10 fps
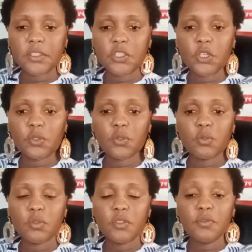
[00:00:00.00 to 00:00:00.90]
you know,
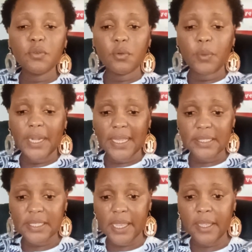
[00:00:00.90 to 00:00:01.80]
when I
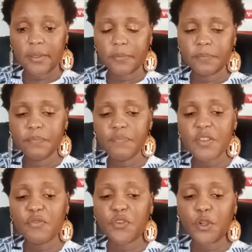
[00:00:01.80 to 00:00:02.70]
say
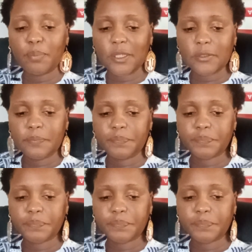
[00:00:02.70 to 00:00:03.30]
verbal,